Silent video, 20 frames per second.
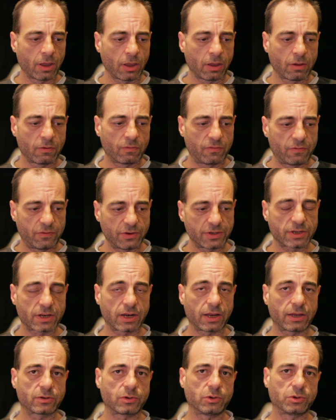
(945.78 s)

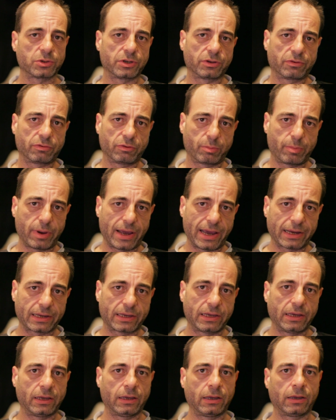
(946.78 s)
physically exhausted through
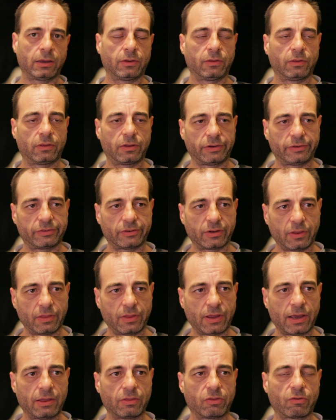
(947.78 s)
packing and things like
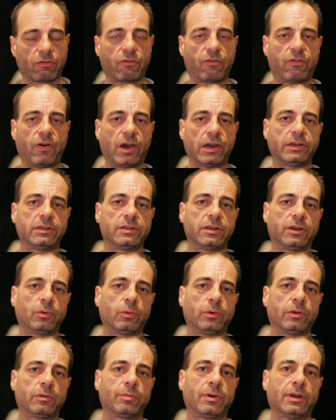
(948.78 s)
that, the fighting
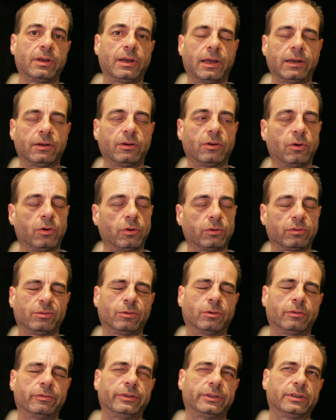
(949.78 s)
with my landlord,
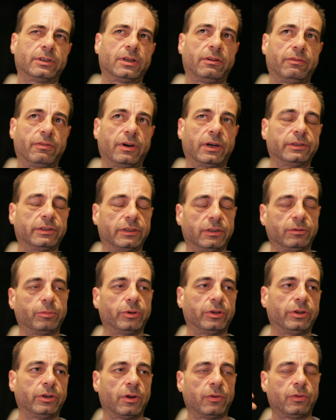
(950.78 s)
not physically fighting,
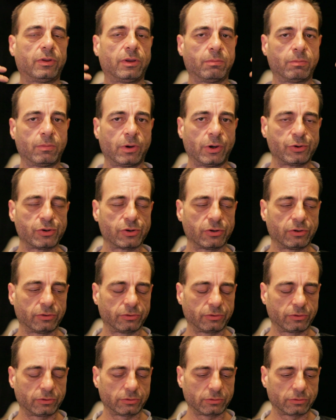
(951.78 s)
but you know, the emotional
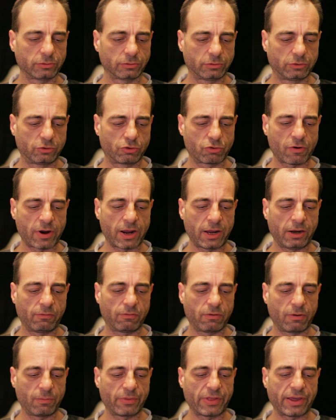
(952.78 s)
drain
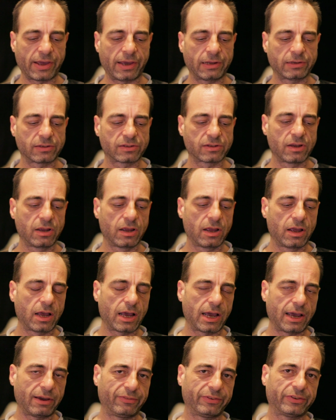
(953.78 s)
from that,
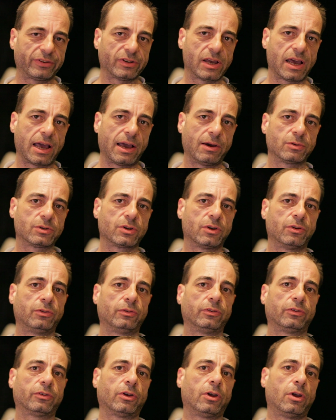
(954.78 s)
having to house
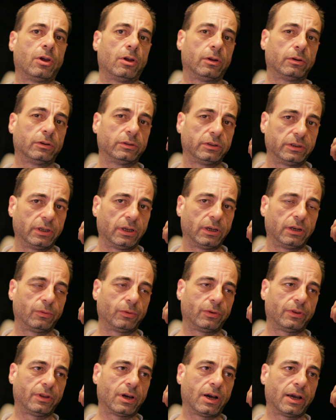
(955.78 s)
hunt, dealing
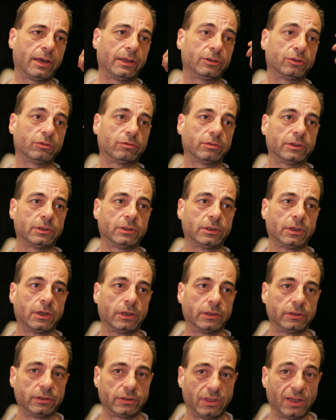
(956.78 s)
with the eye injury,
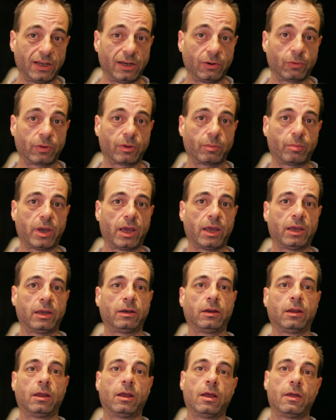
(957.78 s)
dealing with the pain,
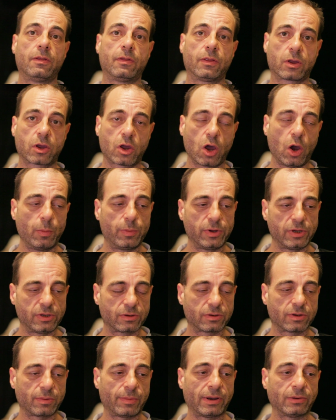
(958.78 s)
the
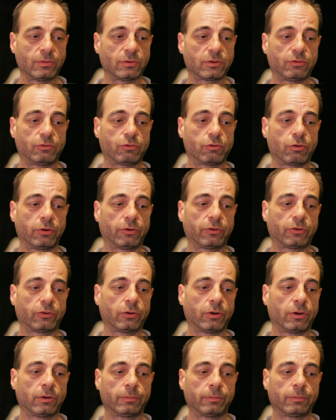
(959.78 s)
copious amounts of drugs.